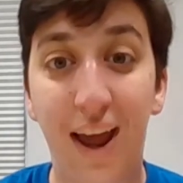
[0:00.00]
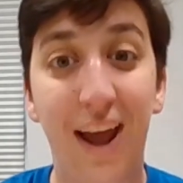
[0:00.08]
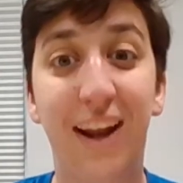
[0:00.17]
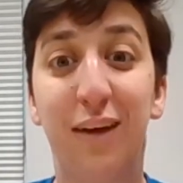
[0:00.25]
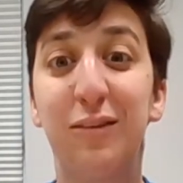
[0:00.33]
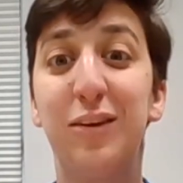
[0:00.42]

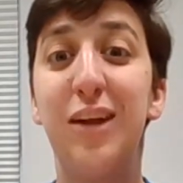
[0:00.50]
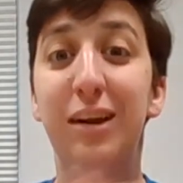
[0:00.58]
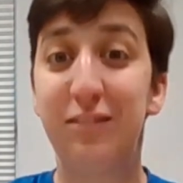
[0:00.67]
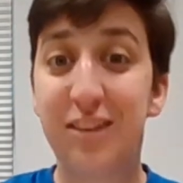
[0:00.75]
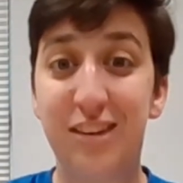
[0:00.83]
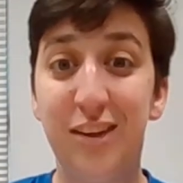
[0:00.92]
And I would
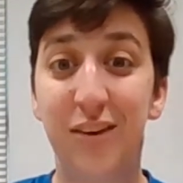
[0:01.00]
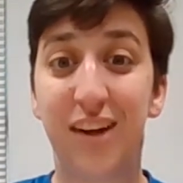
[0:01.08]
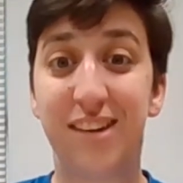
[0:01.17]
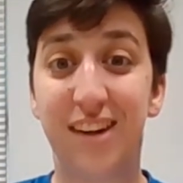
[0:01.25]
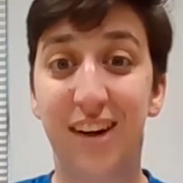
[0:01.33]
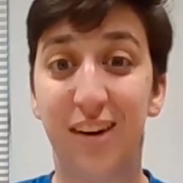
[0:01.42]
love to see you
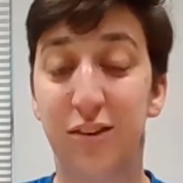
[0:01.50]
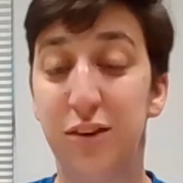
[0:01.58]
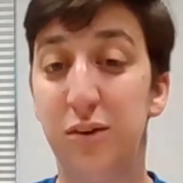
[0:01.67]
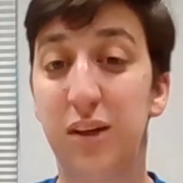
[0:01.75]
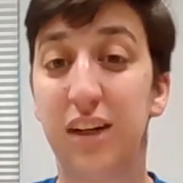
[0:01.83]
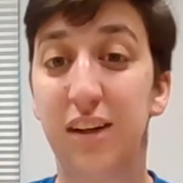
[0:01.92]
guys there so
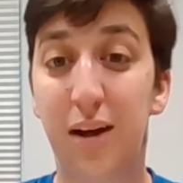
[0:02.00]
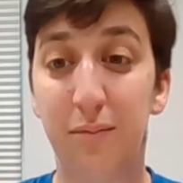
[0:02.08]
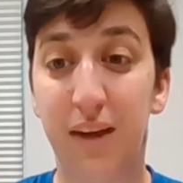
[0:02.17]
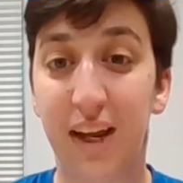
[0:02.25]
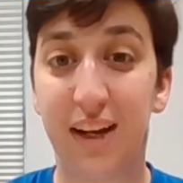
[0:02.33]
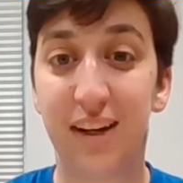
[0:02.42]
you can come
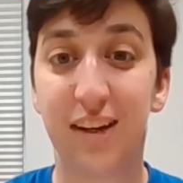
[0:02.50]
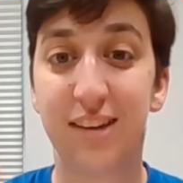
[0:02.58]
and